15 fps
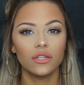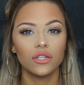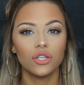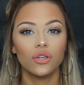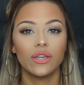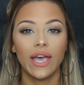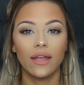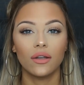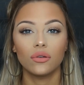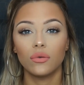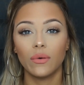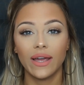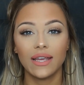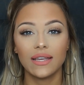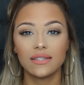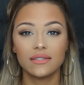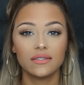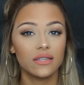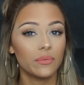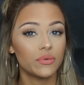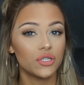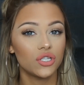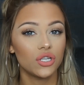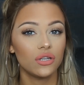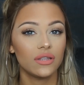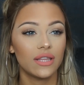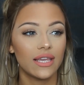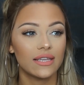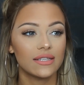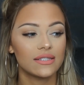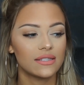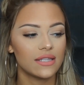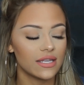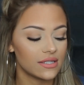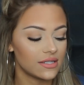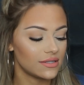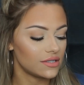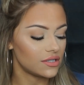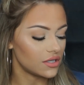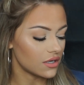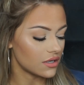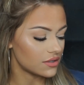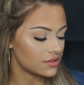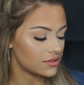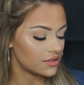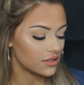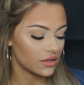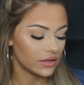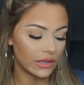You can always substitute this. This is just